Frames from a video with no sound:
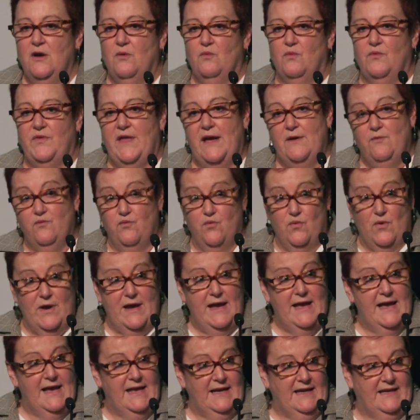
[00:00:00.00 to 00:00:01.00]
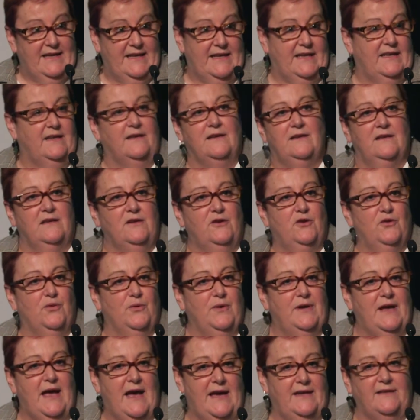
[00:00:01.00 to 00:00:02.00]
They rarely
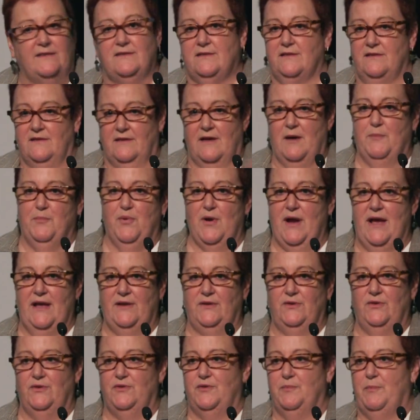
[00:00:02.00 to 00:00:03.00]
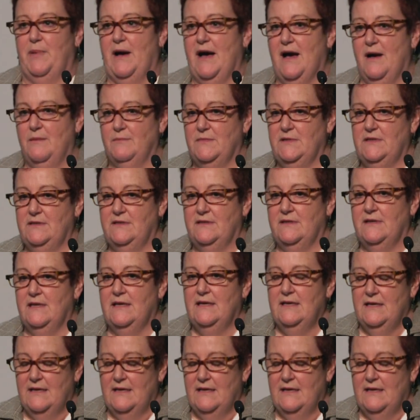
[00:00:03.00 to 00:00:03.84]
create a brand new department,